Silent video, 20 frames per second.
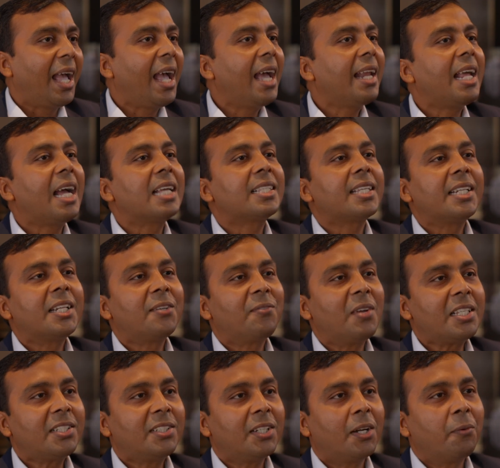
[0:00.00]
and as an
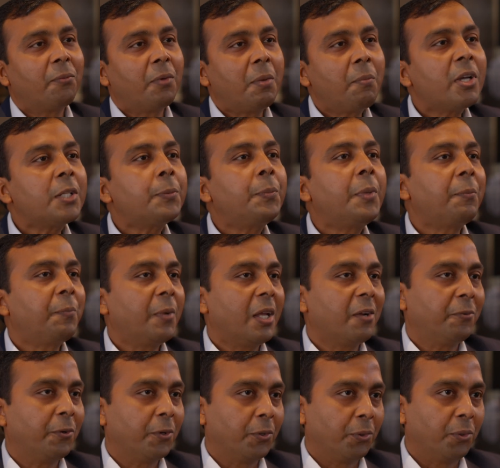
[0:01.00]
investor, we must
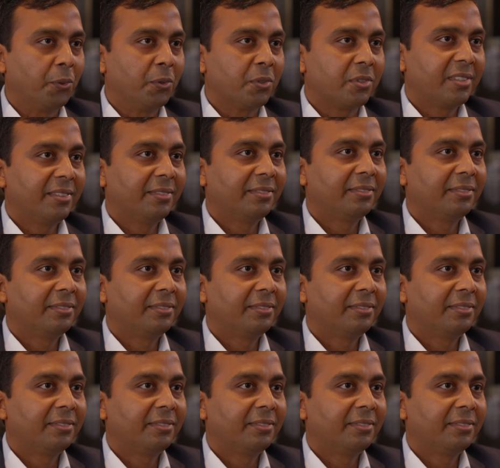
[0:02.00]
prepare for those.